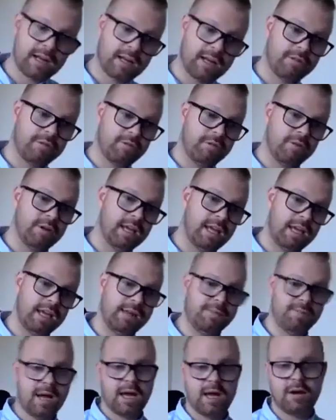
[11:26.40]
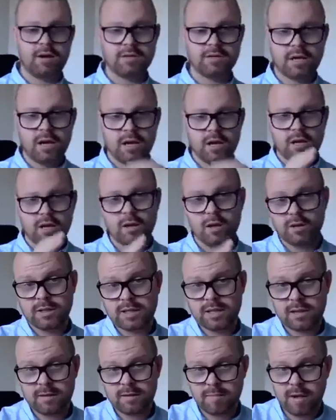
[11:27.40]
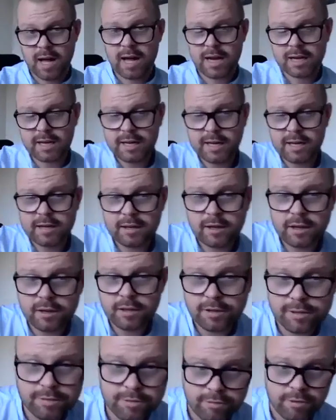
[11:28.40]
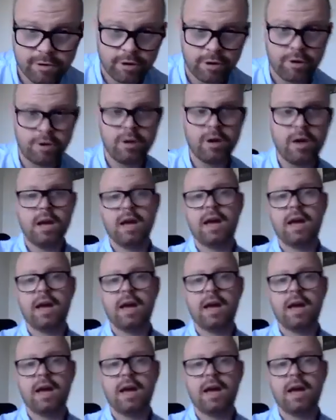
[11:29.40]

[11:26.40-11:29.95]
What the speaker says: through emails, content marketing through